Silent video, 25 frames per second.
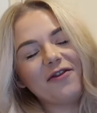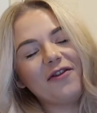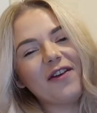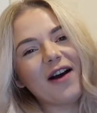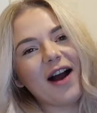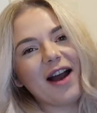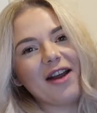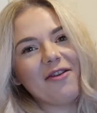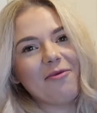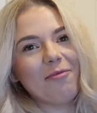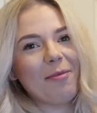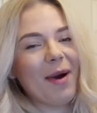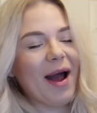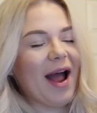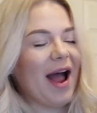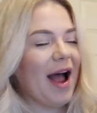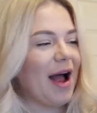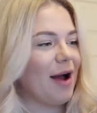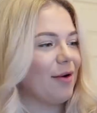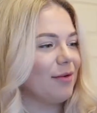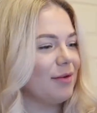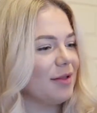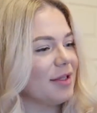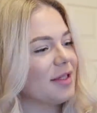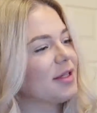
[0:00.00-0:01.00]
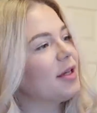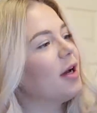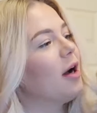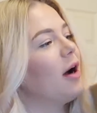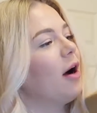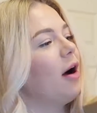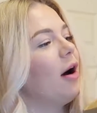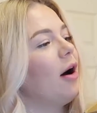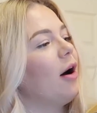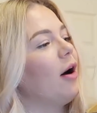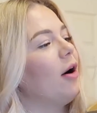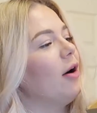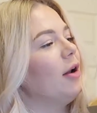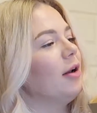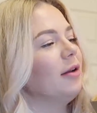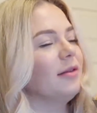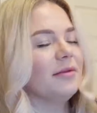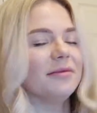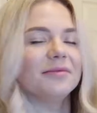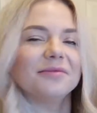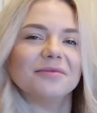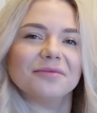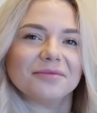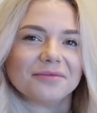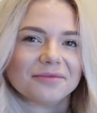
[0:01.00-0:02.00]
five pounds haul
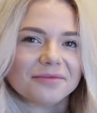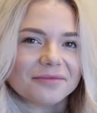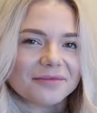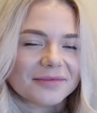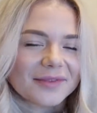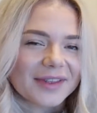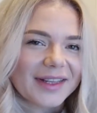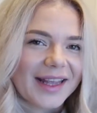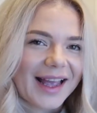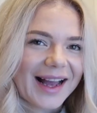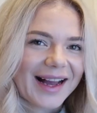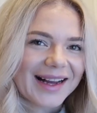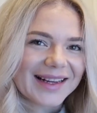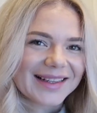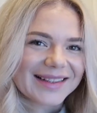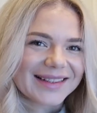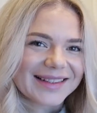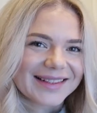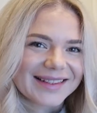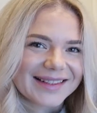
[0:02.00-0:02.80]
yeah